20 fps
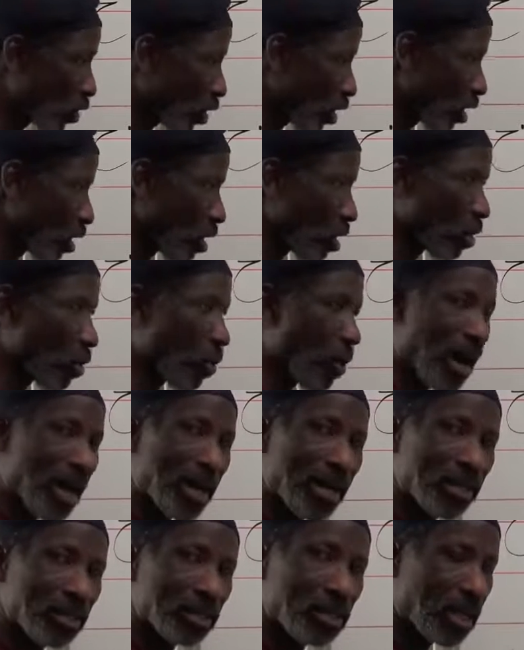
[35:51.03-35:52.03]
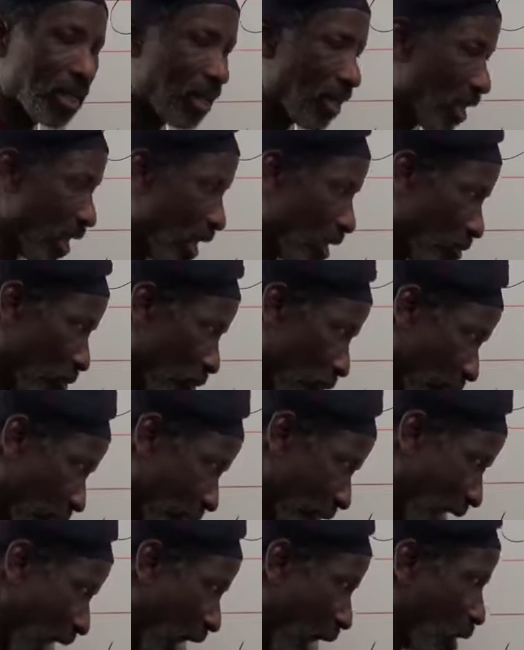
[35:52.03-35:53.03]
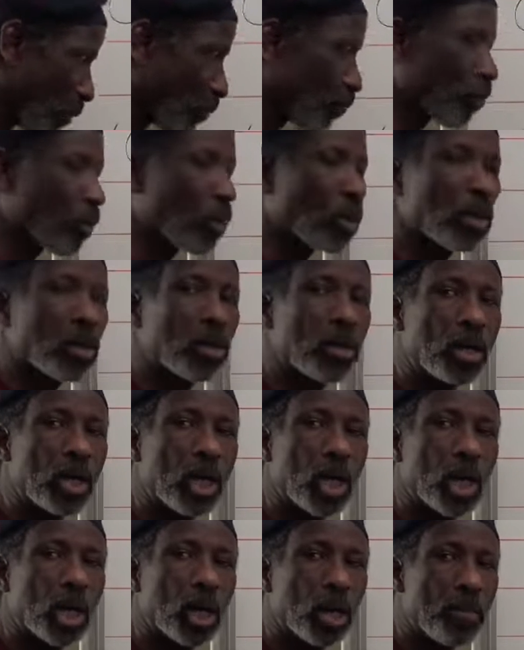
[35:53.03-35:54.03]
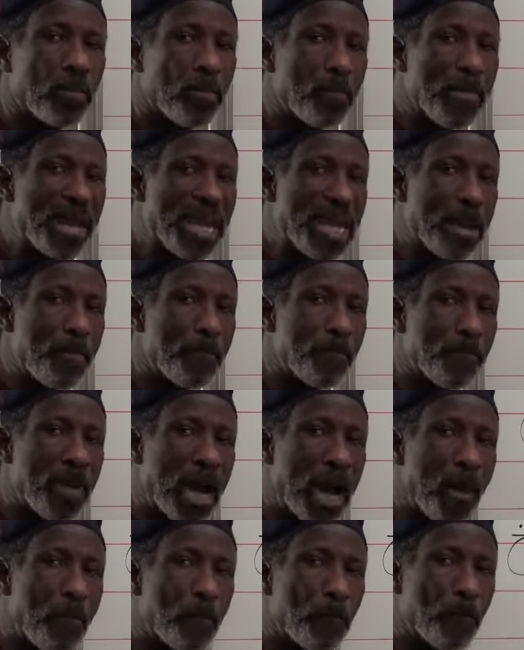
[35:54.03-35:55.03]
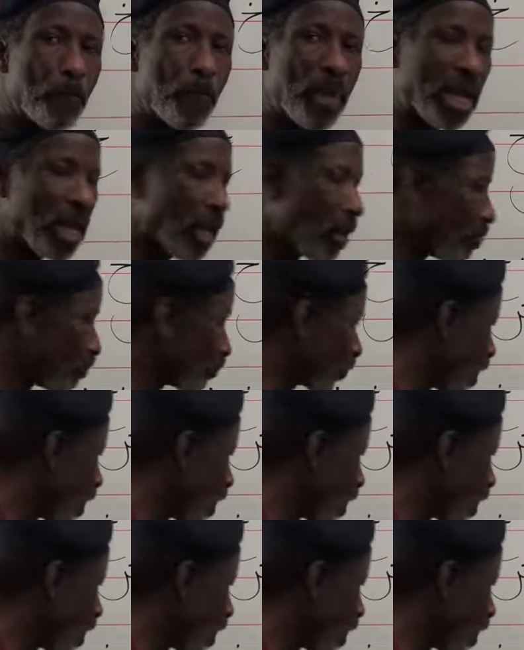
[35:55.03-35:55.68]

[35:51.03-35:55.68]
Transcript: Clockwise and then root down. Meme, meme.